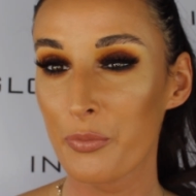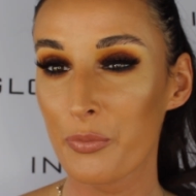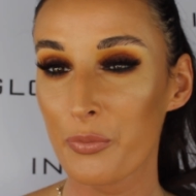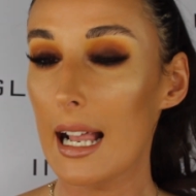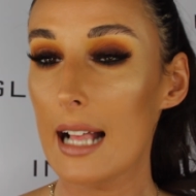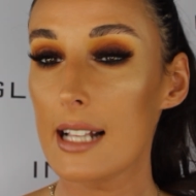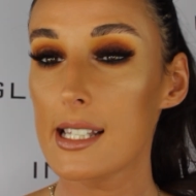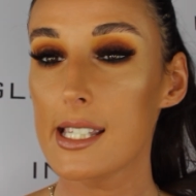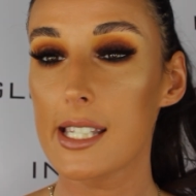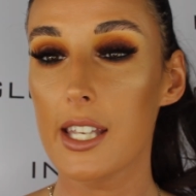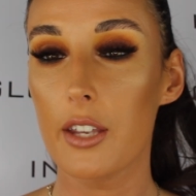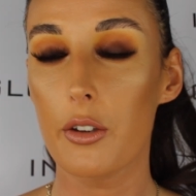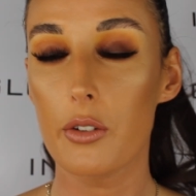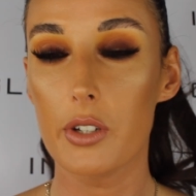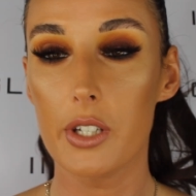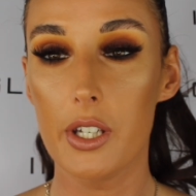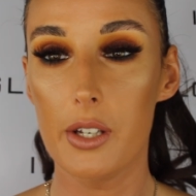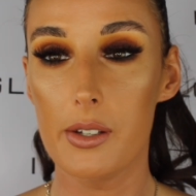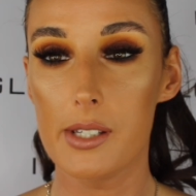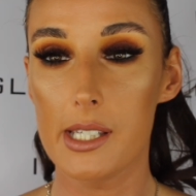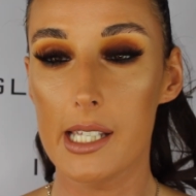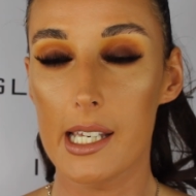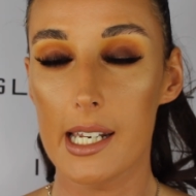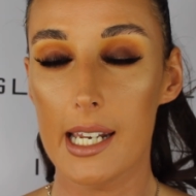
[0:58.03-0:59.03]
Lastly, you can
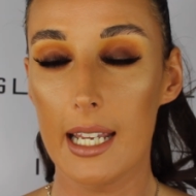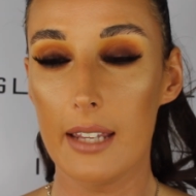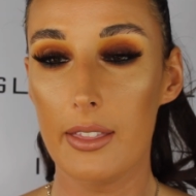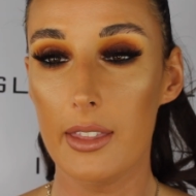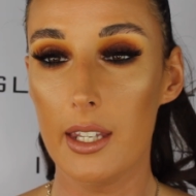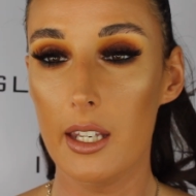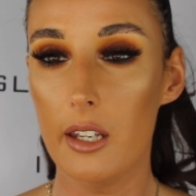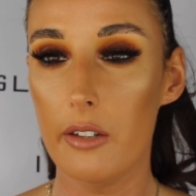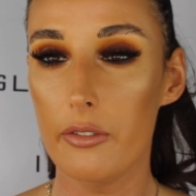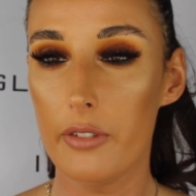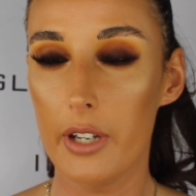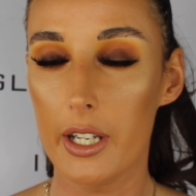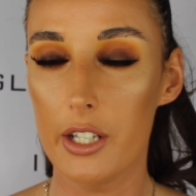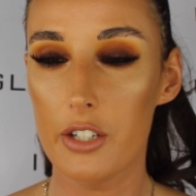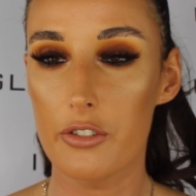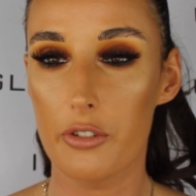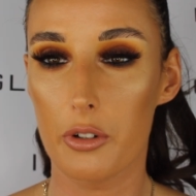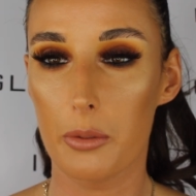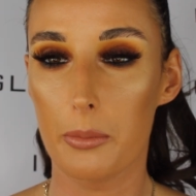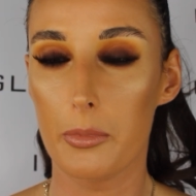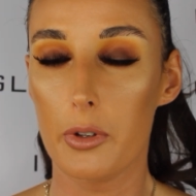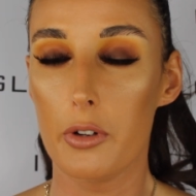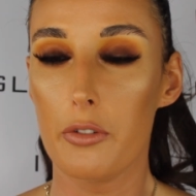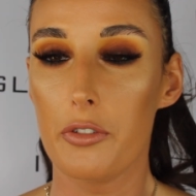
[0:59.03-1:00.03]
use that in the evening
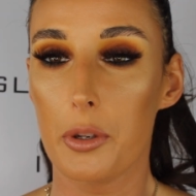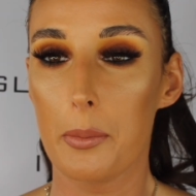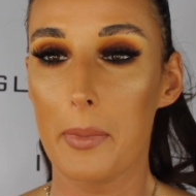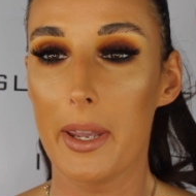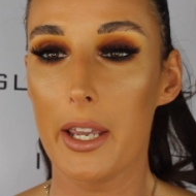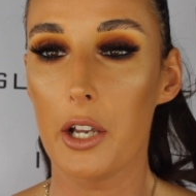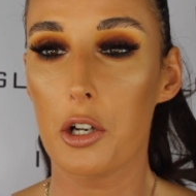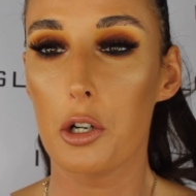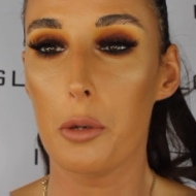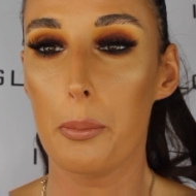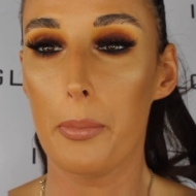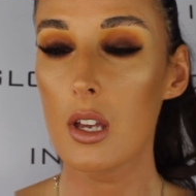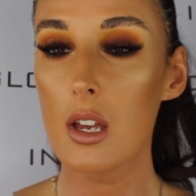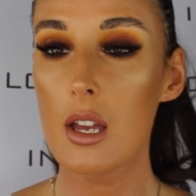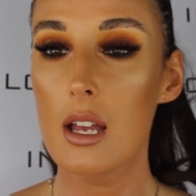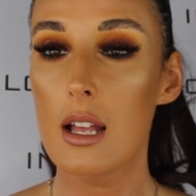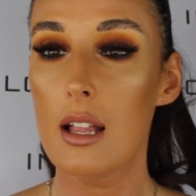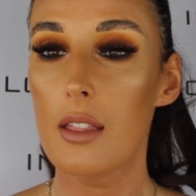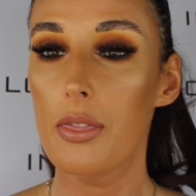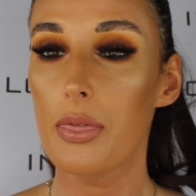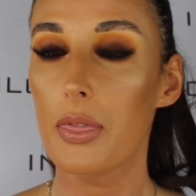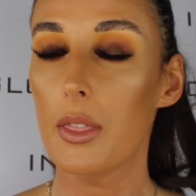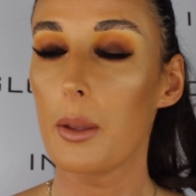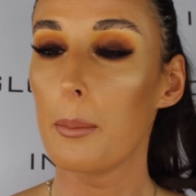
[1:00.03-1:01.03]
to remove your makeup.
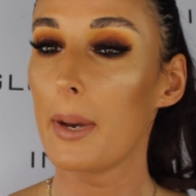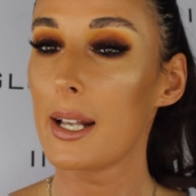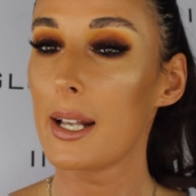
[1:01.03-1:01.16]
The